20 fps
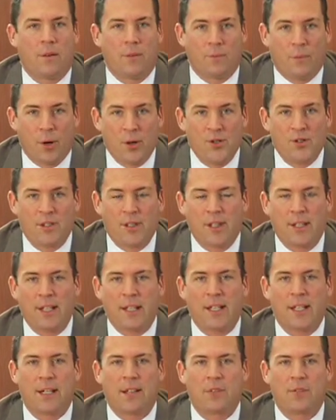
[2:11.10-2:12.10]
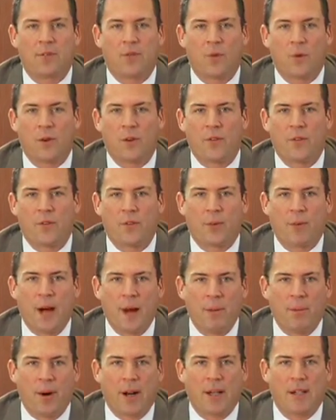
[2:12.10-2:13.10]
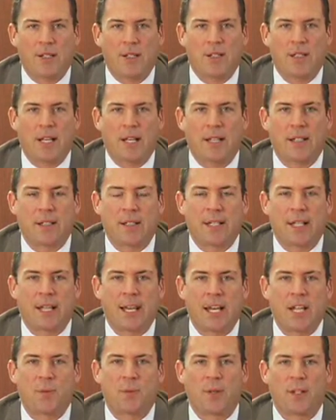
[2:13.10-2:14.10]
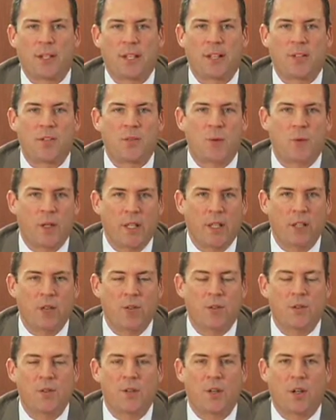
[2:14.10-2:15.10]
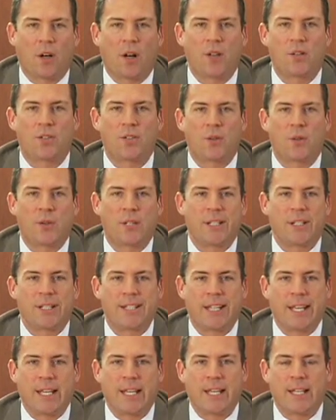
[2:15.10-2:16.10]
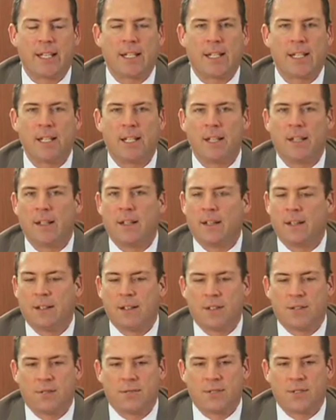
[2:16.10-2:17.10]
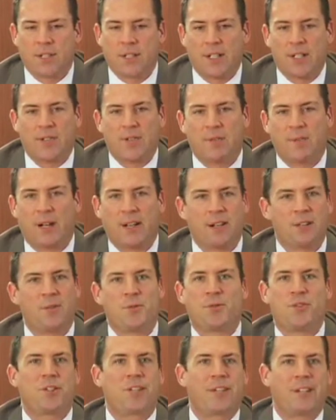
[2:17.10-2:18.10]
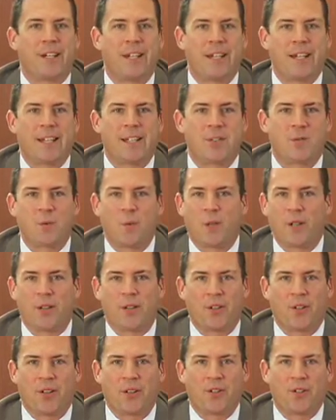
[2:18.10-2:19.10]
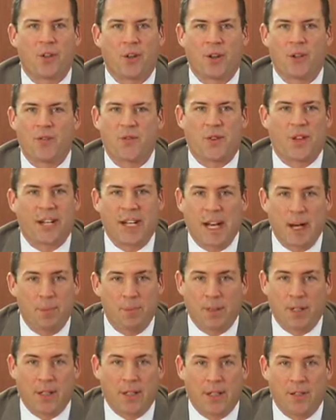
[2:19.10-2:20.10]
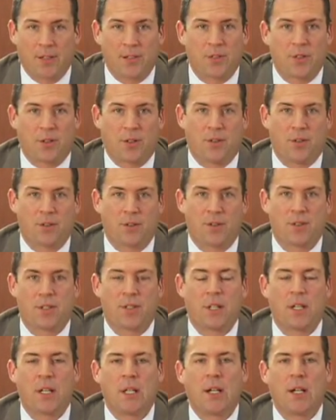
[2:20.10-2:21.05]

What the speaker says: Personally, and for the firm I practice at, the engagement letters we use also contain such minutia as what are you going to charge for copying charges.